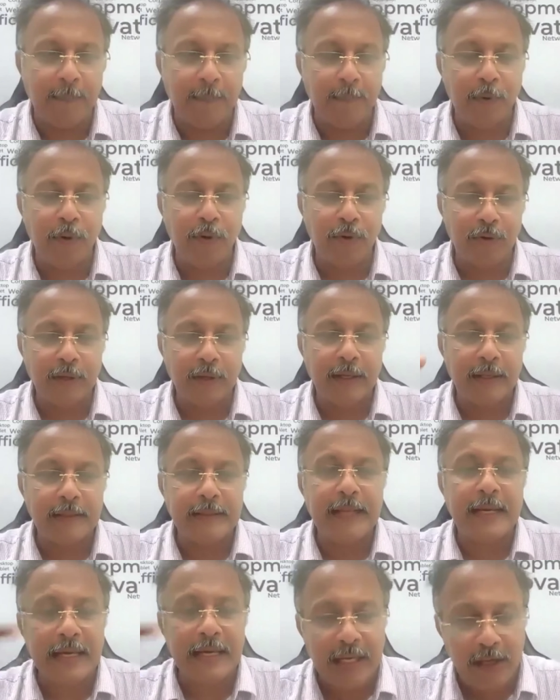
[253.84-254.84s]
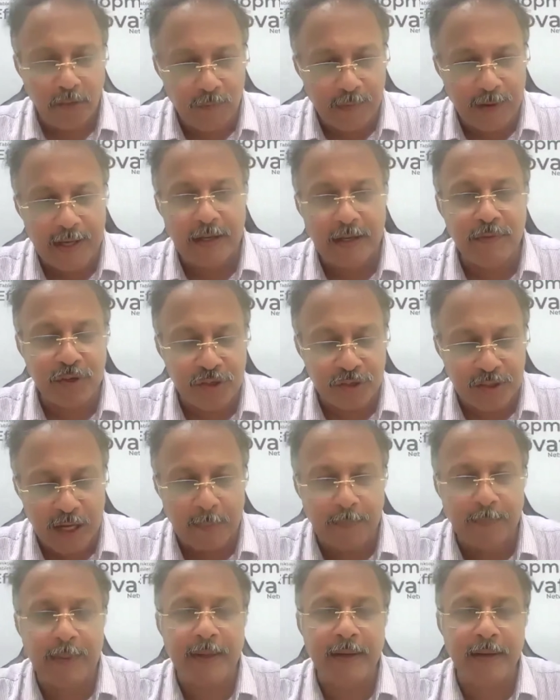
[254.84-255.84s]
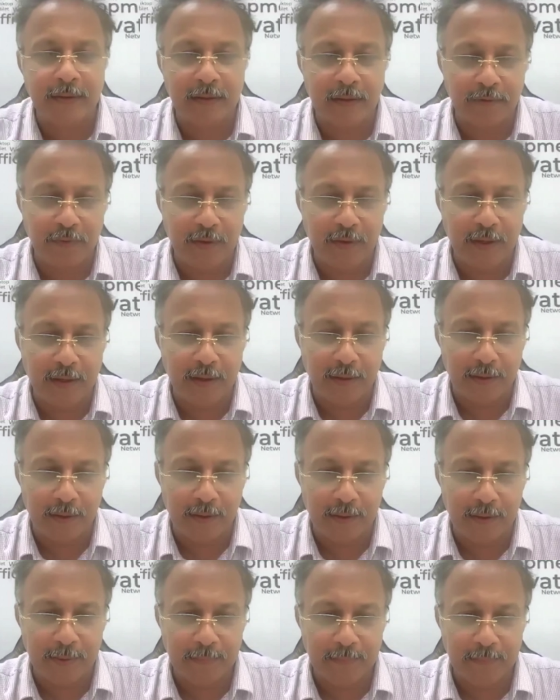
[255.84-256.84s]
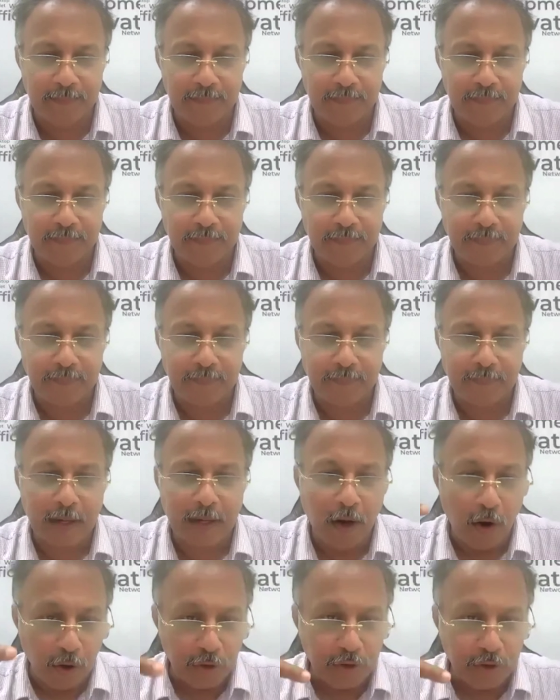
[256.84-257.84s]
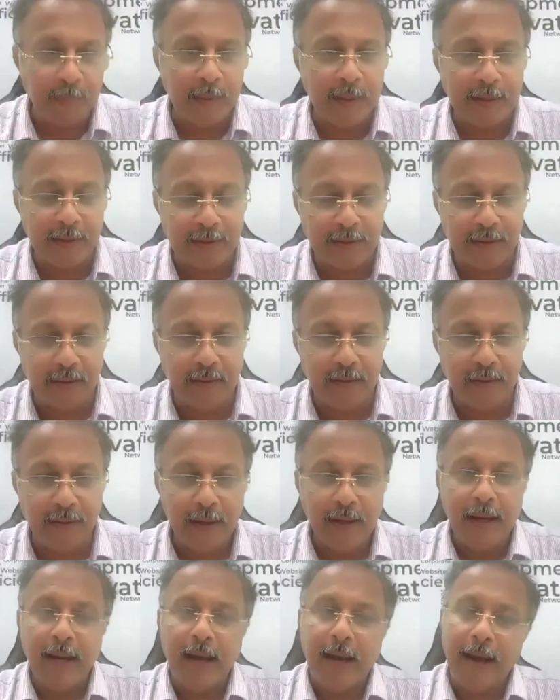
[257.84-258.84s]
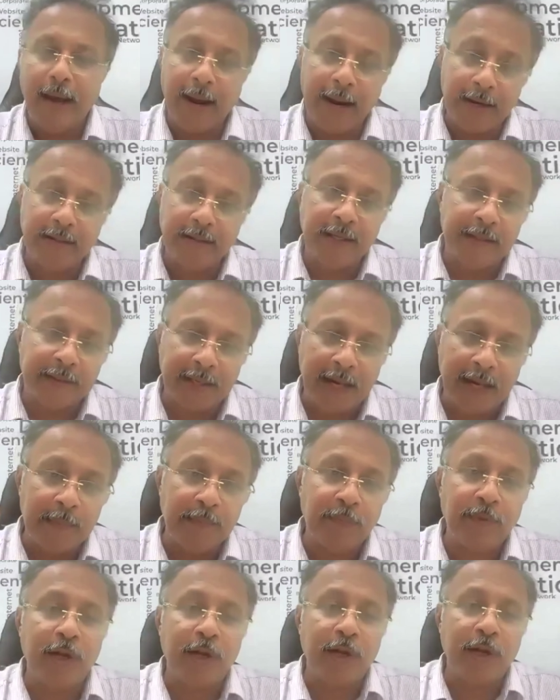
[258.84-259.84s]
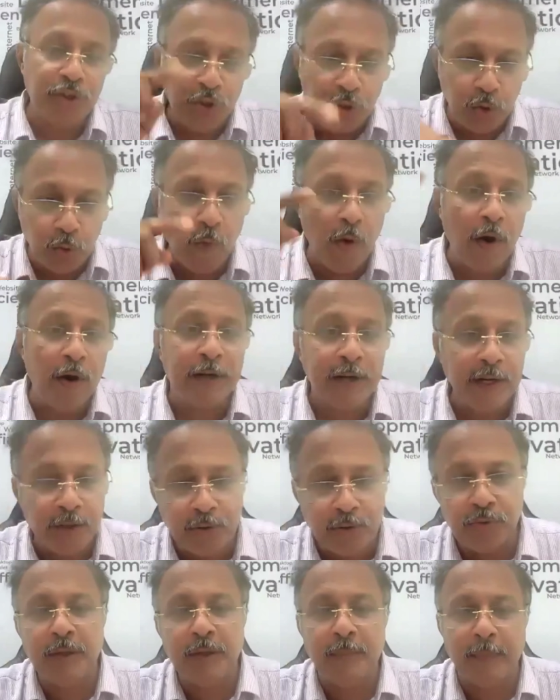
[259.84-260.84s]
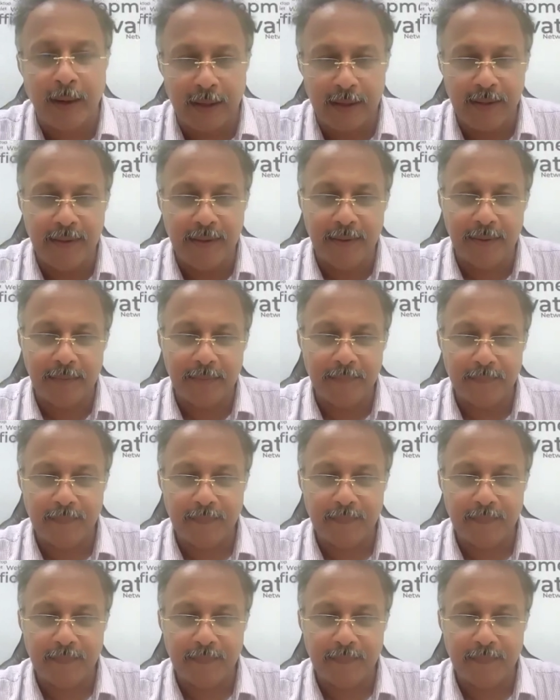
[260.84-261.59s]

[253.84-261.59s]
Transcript: about the event which is happening in the weekend automatically at the time that you want it to remind,